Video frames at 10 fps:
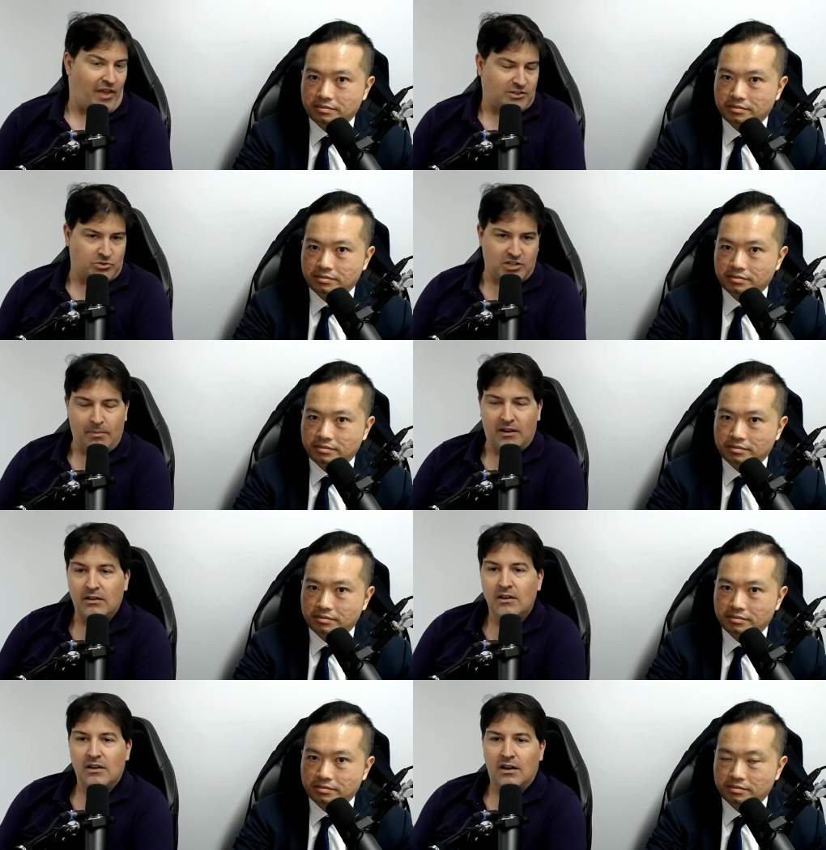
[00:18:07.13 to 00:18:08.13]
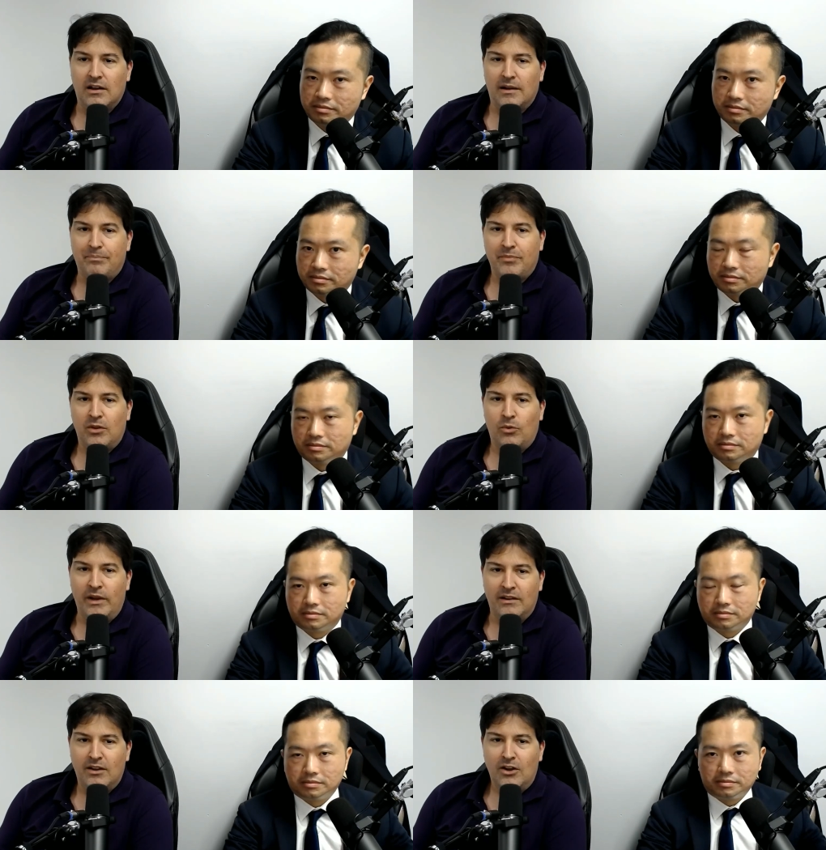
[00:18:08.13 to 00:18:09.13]
Speaker 1: what's happening. Um,
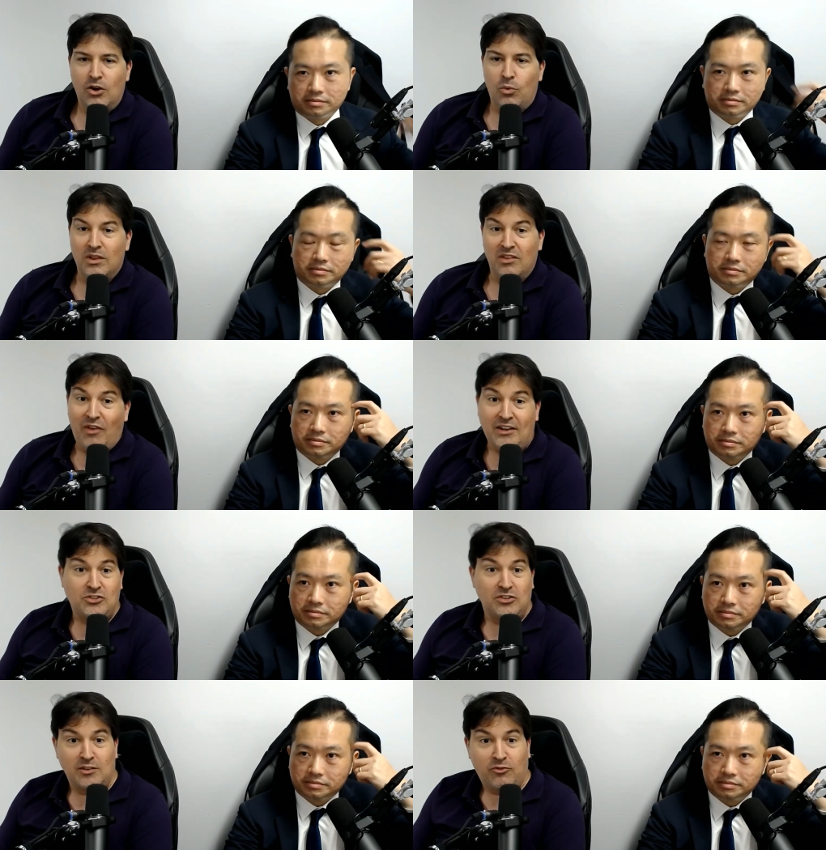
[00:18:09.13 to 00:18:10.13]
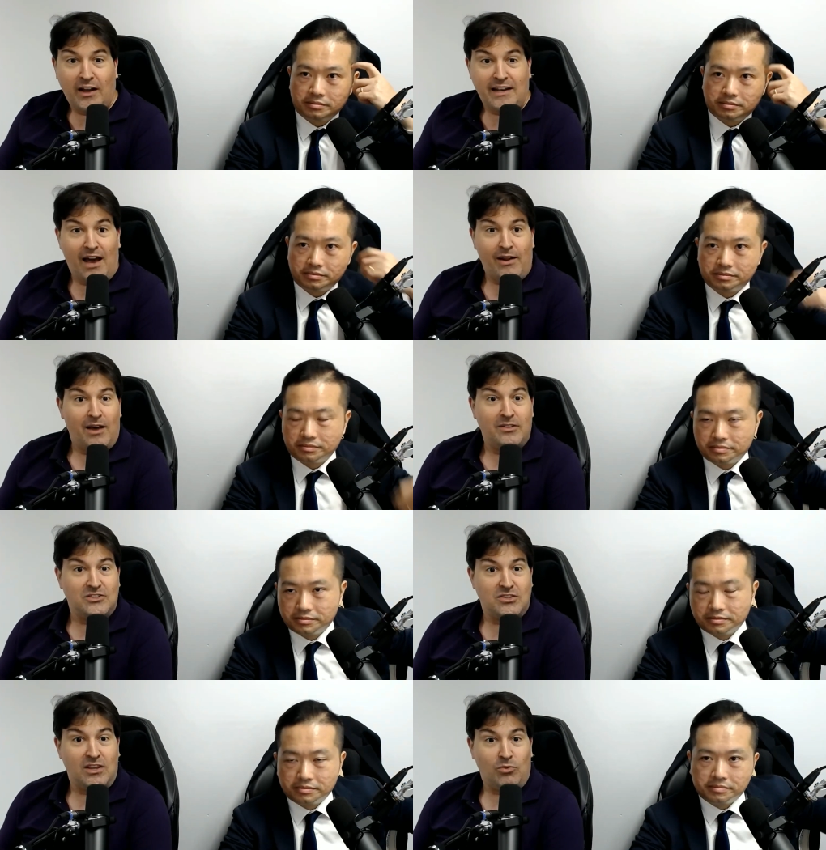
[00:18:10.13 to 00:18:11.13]
we will eventually find out how this
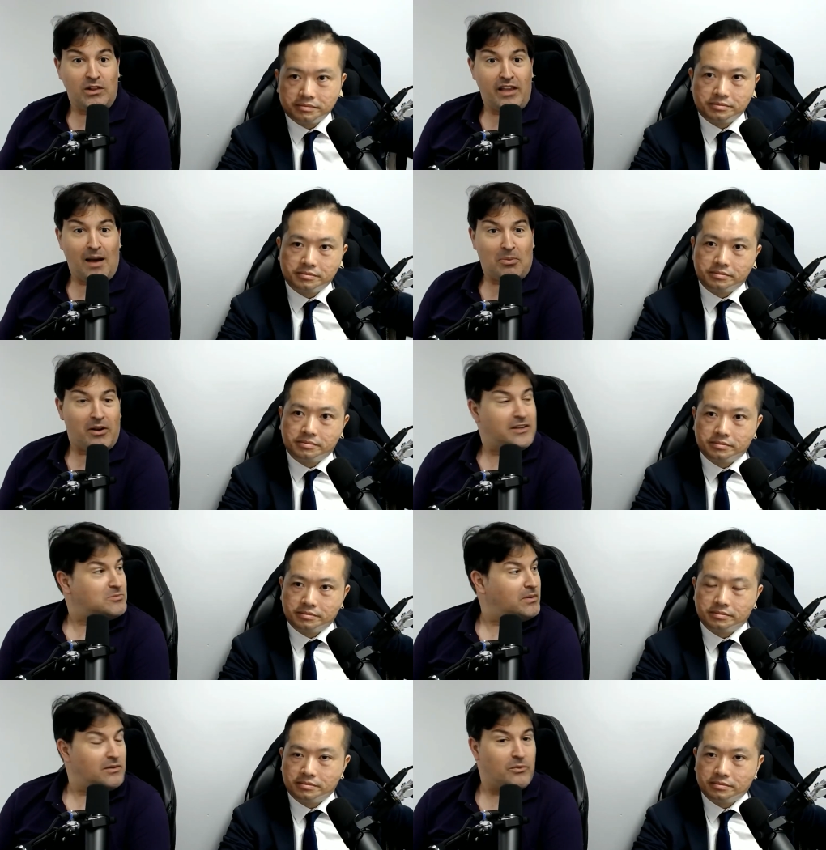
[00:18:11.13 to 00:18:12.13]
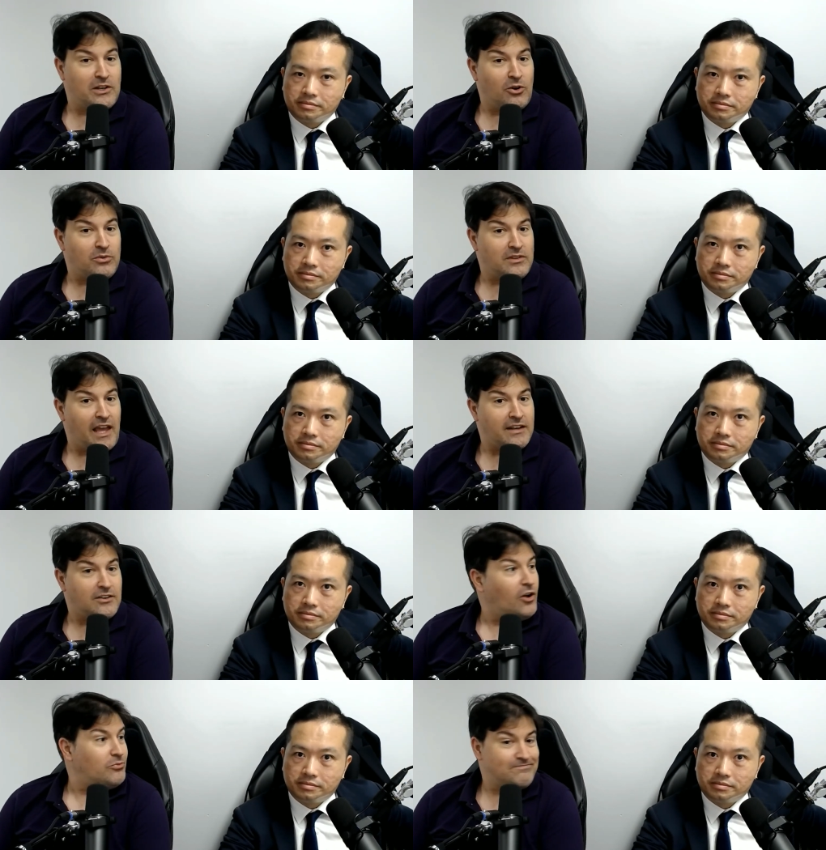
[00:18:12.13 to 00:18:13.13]
thing really operates, but we don't yet
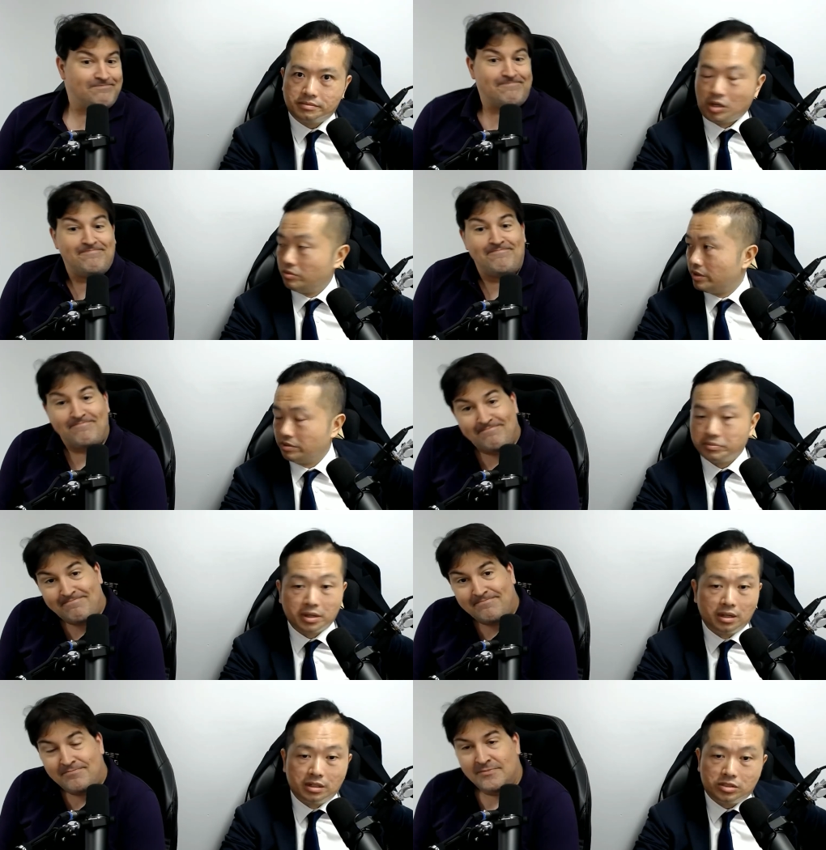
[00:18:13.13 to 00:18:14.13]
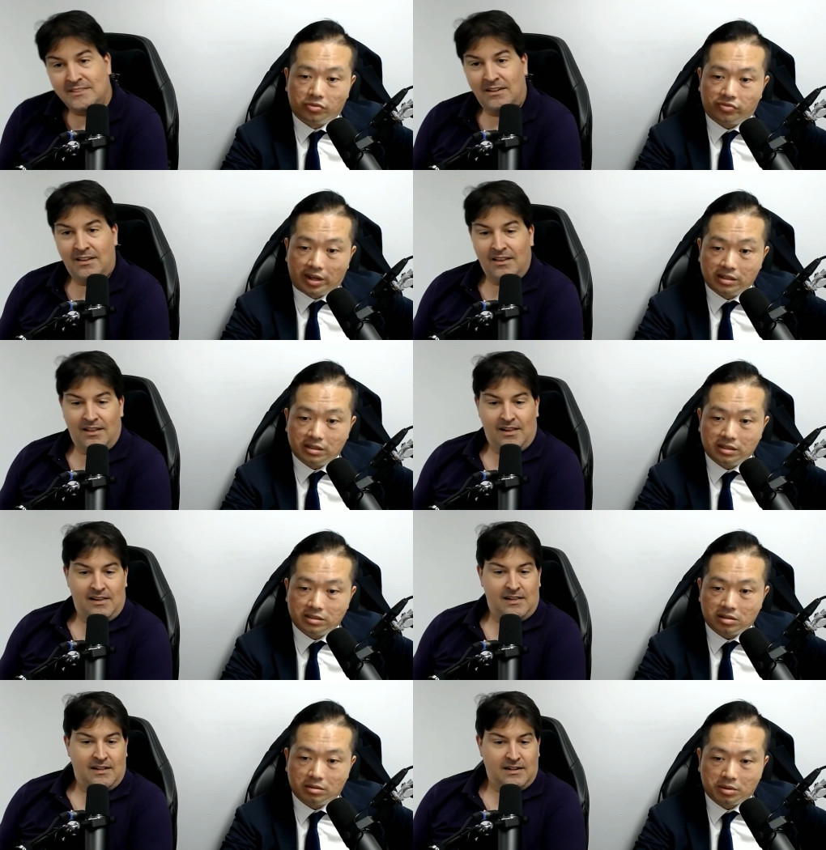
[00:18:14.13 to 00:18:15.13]
know.
Speaker 2: No, we don't. So finally, to
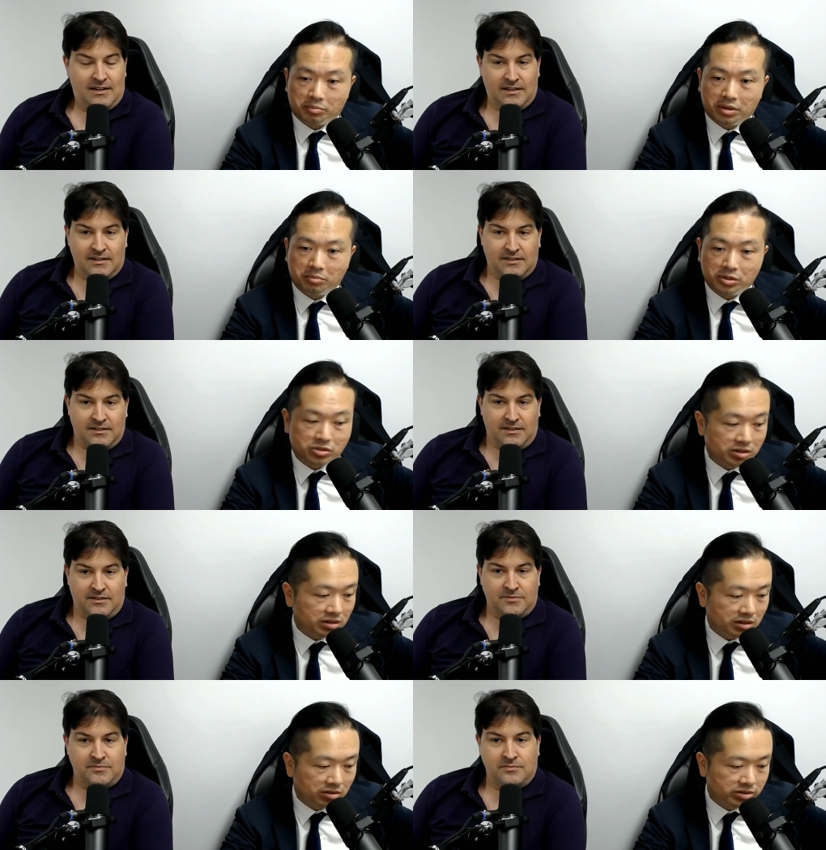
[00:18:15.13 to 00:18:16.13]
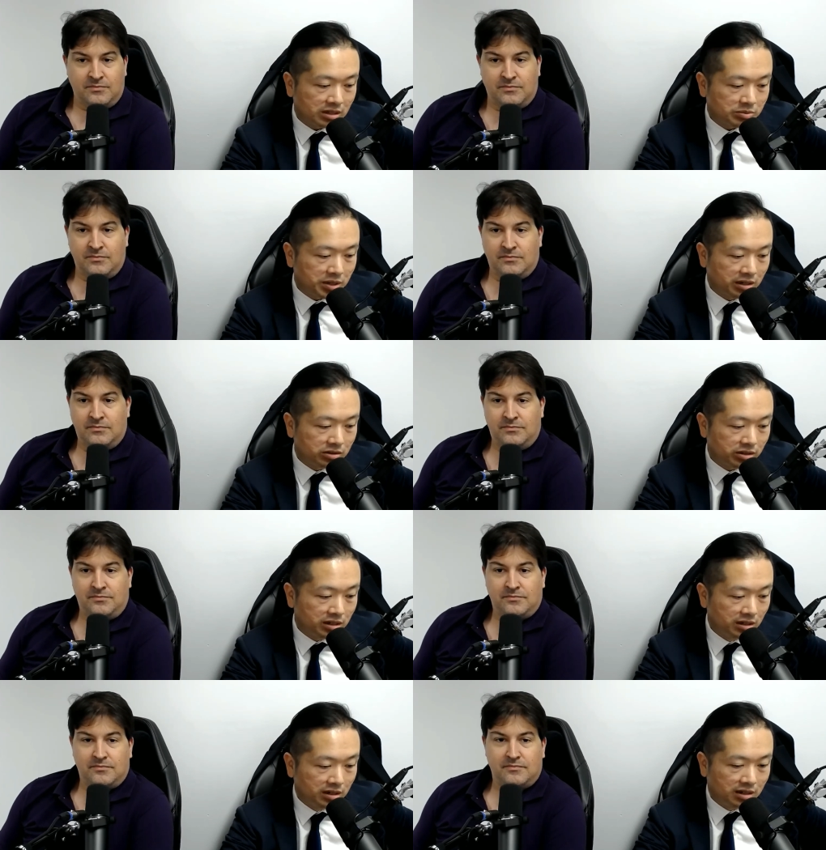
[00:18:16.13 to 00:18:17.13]
talk about pig butchering, it always gets me hungry.
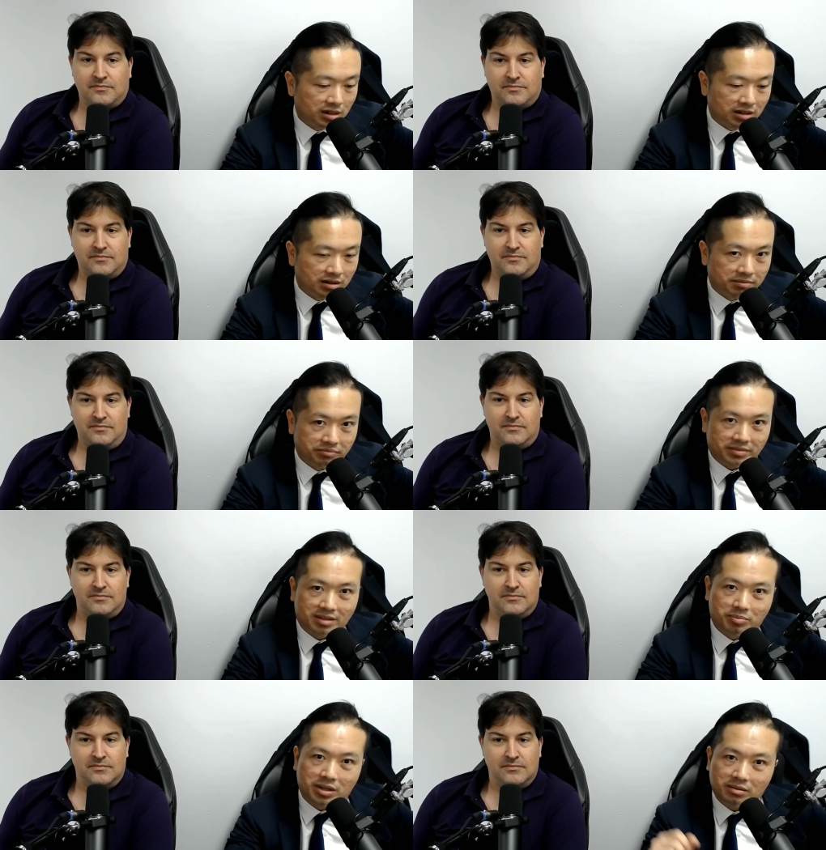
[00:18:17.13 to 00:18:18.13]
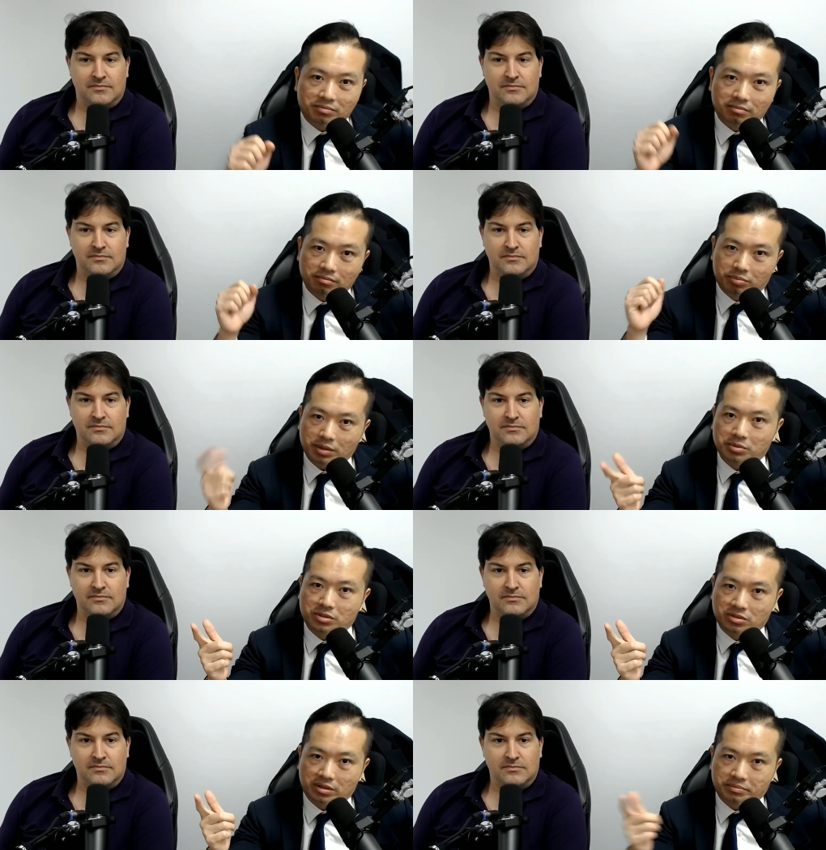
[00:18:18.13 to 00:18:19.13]
Um, pig, pig butchering,